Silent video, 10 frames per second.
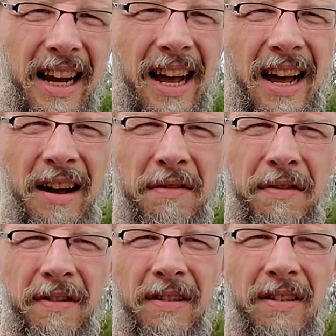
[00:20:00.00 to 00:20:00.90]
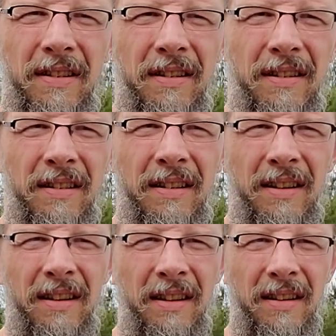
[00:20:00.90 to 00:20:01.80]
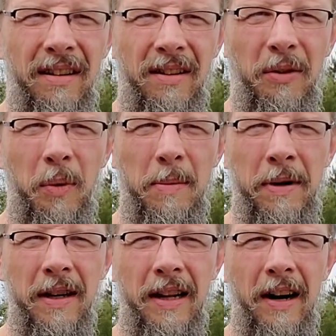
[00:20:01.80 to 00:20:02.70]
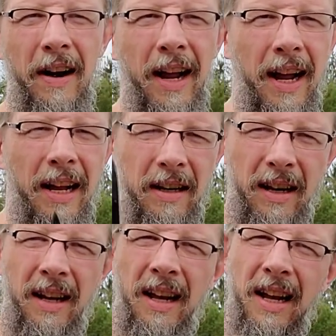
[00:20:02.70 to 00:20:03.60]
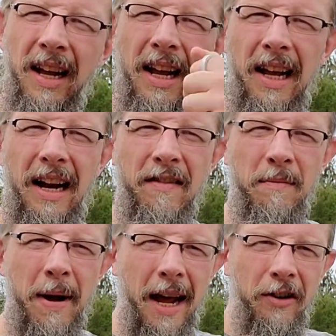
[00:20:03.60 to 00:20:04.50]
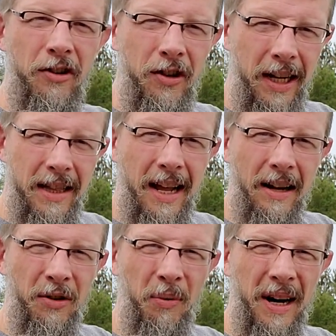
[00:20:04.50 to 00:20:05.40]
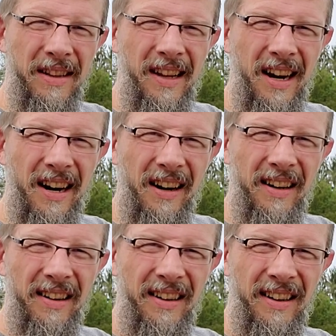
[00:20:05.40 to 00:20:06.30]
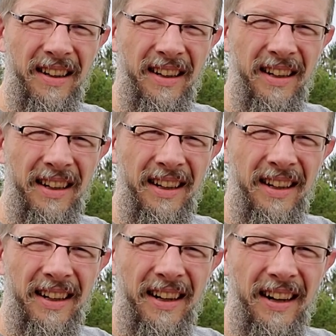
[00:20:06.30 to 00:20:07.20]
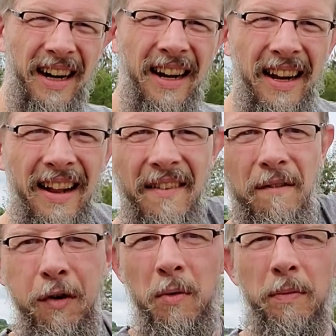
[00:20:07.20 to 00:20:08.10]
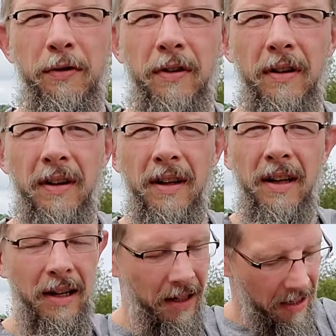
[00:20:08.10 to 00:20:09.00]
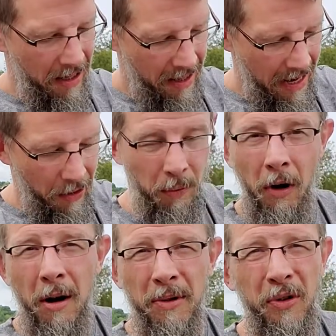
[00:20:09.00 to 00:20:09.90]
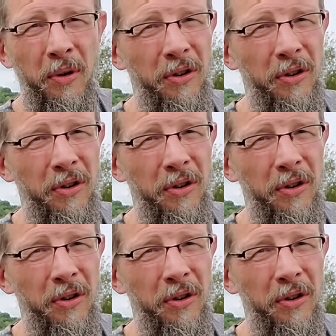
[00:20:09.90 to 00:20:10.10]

have the weapon in their hand, and I've managed to get that to right there, right? Boom! That Kerambit's going to